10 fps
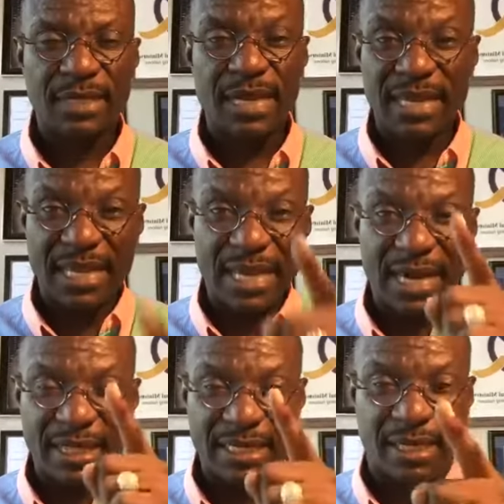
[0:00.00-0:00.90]
And
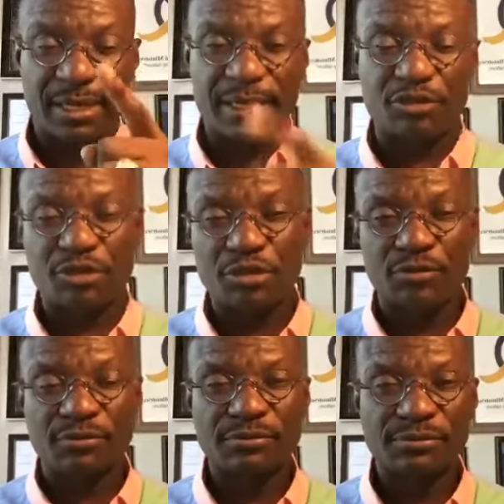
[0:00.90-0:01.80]
again, I declare to
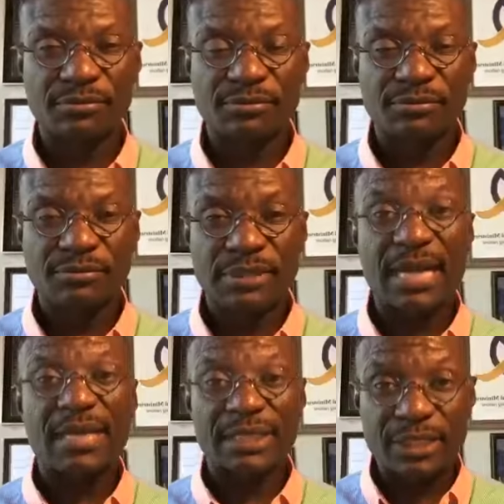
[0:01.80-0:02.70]
you
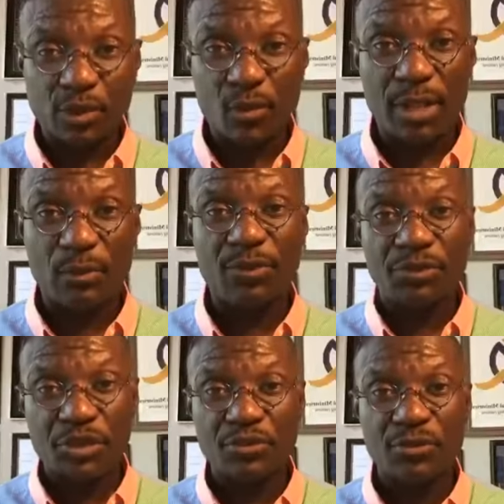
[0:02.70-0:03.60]
that it is well
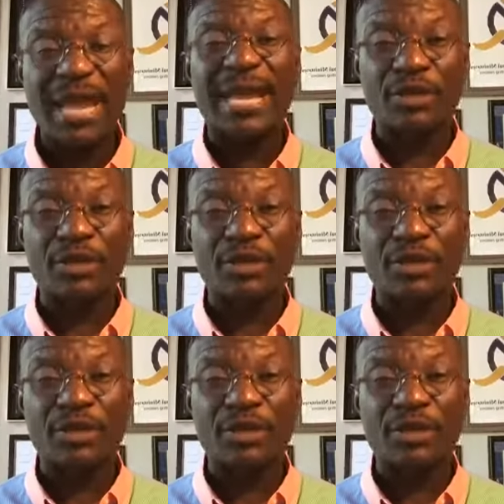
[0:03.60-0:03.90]
with you